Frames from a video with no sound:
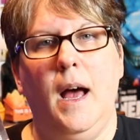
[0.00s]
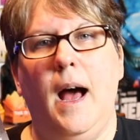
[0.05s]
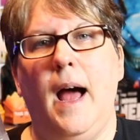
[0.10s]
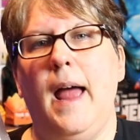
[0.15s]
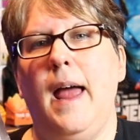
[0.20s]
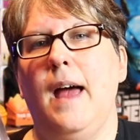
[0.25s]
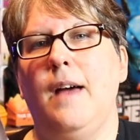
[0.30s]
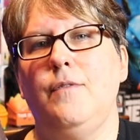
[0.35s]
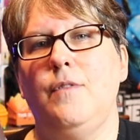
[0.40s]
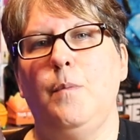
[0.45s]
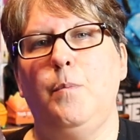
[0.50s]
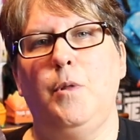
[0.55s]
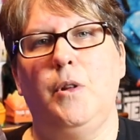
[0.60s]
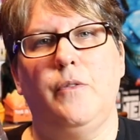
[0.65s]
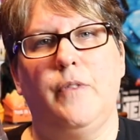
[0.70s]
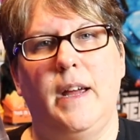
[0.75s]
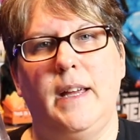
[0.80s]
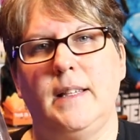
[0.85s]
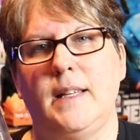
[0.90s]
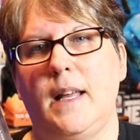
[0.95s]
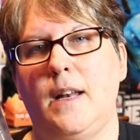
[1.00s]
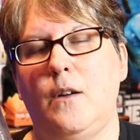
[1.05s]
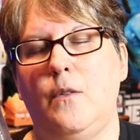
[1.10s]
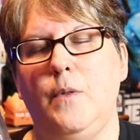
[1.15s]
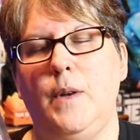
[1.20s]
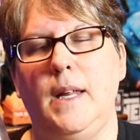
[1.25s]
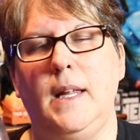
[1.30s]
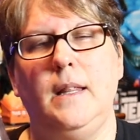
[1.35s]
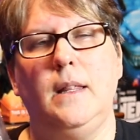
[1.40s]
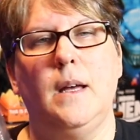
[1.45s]
I have the Blu-rays. I
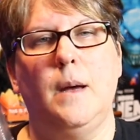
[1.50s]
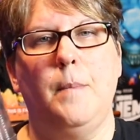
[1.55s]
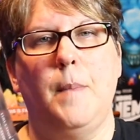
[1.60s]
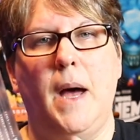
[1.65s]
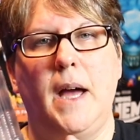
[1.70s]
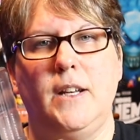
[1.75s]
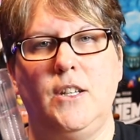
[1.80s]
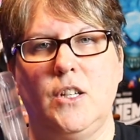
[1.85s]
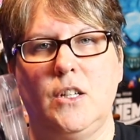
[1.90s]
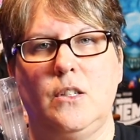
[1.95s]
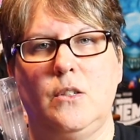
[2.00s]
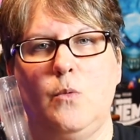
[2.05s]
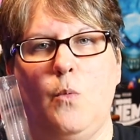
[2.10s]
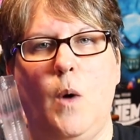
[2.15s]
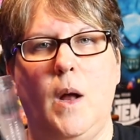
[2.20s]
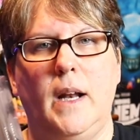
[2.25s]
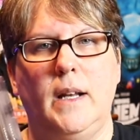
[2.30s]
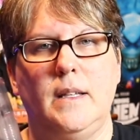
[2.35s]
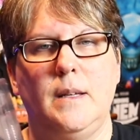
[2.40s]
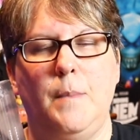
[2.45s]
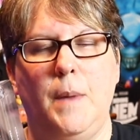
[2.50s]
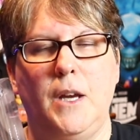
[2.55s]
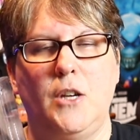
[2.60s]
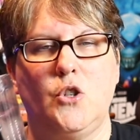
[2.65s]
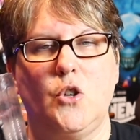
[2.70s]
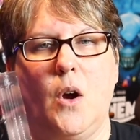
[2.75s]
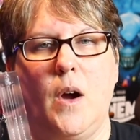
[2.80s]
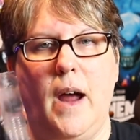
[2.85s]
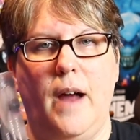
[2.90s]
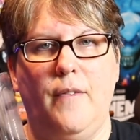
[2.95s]
don't need them. I just wanted to make
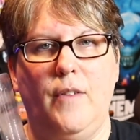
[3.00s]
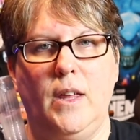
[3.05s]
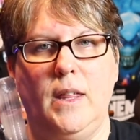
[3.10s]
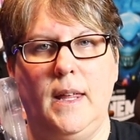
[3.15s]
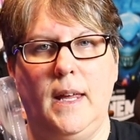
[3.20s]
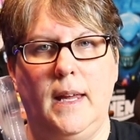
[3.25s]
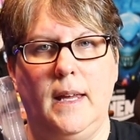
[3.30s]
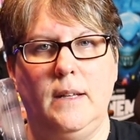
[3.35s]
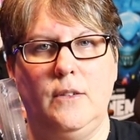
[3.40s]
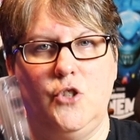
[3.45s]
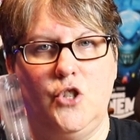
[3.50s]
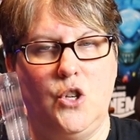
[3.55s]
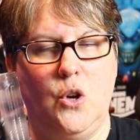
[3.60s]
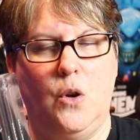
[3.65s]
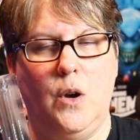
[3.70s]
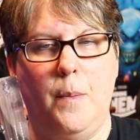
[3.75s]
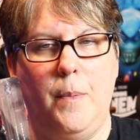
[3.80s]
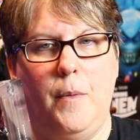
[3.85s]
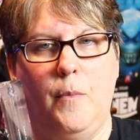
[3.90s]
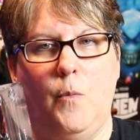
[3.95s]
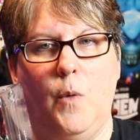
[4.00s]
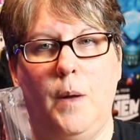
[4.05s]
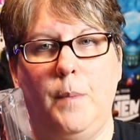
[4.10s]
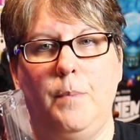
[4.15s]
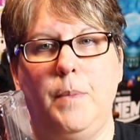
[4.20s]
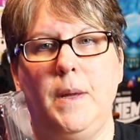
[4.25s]
sure everything showed up in one